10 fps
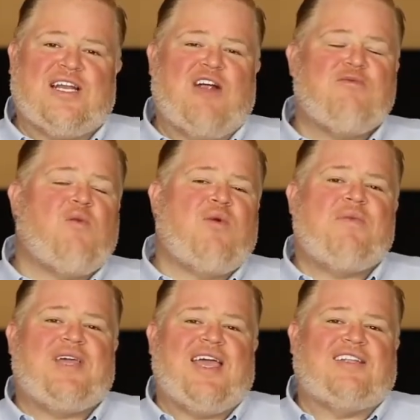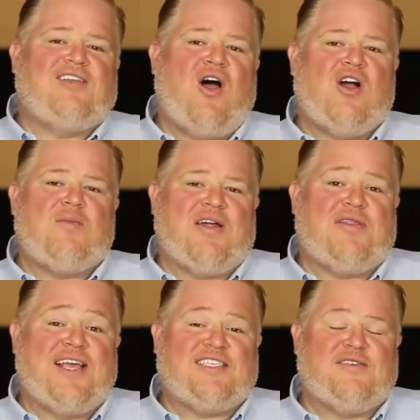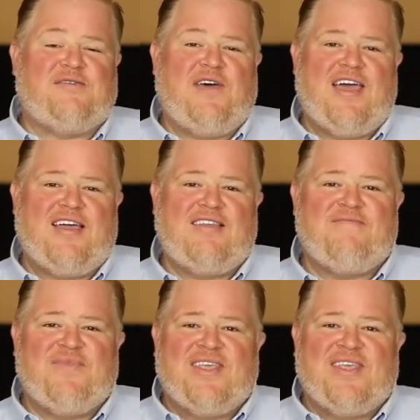And I remember we began to talk about things of faith.